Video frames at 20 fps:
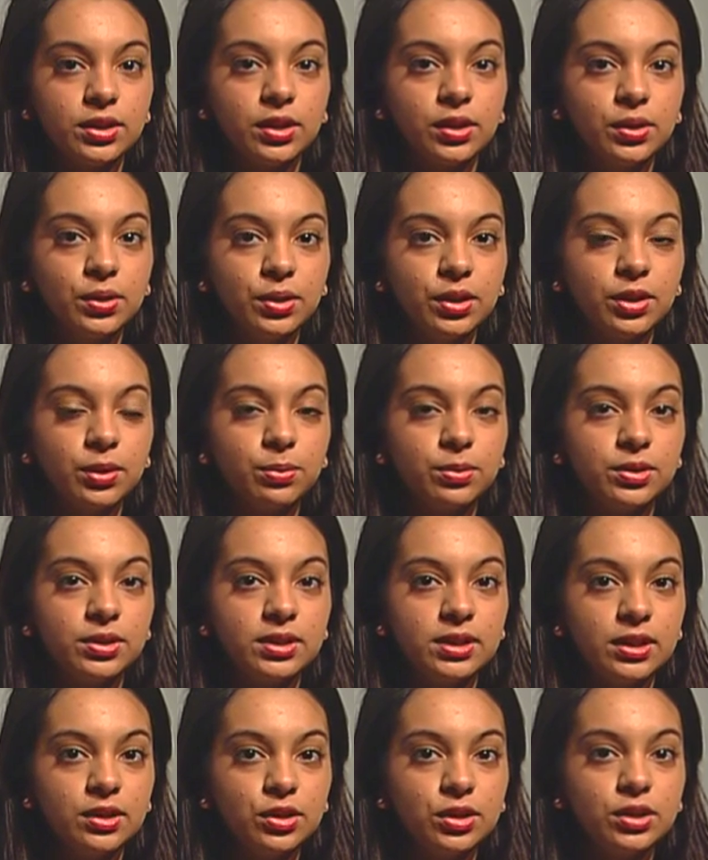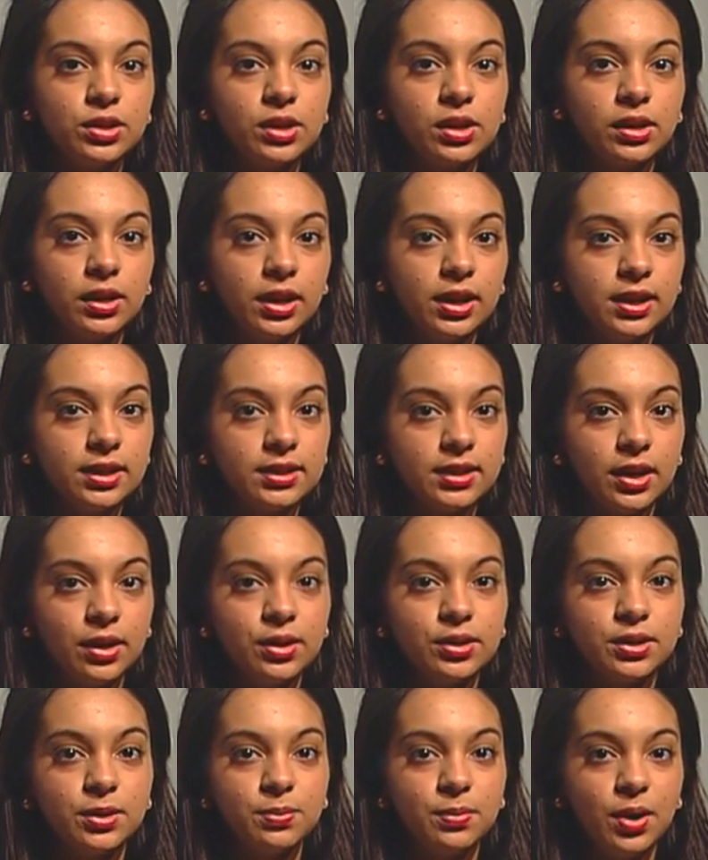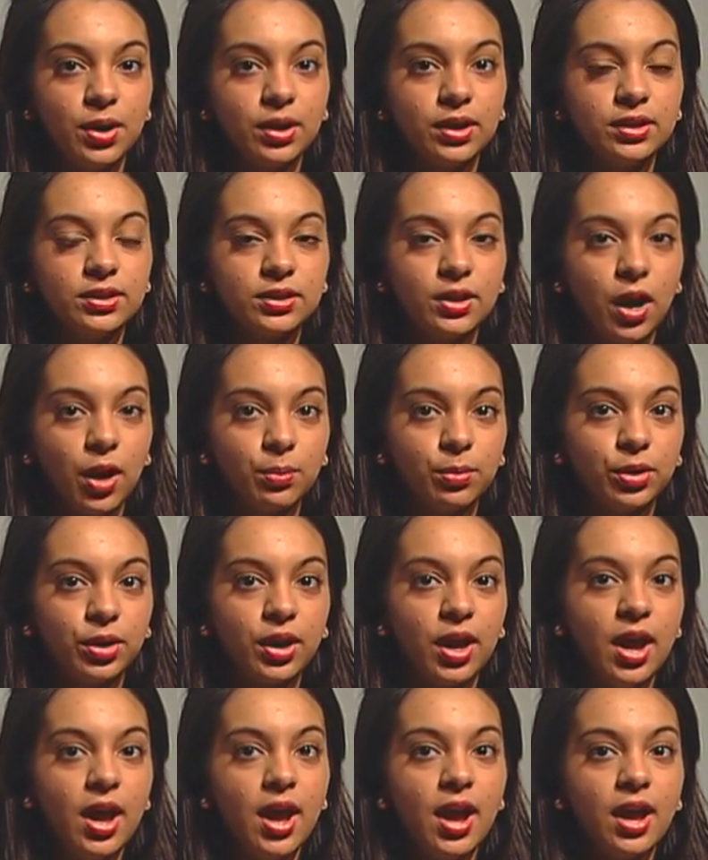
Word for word: including the prestigious Lincoln Center's American Songbook